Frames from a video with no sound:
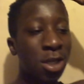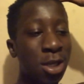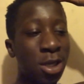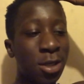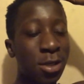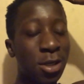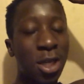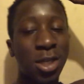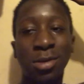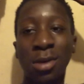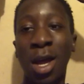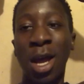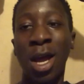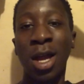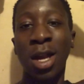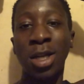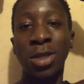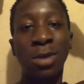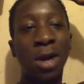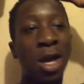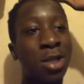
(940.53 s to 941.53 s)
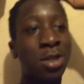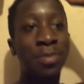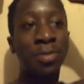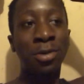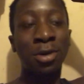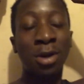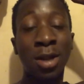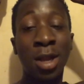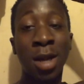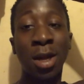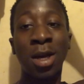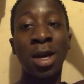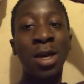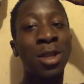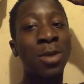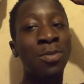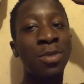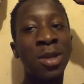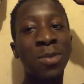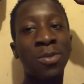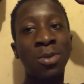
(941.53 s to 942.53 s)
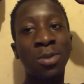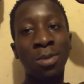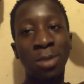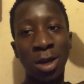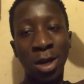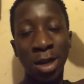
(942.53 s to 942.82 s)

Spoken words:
That's why I support a lot of other people, bro.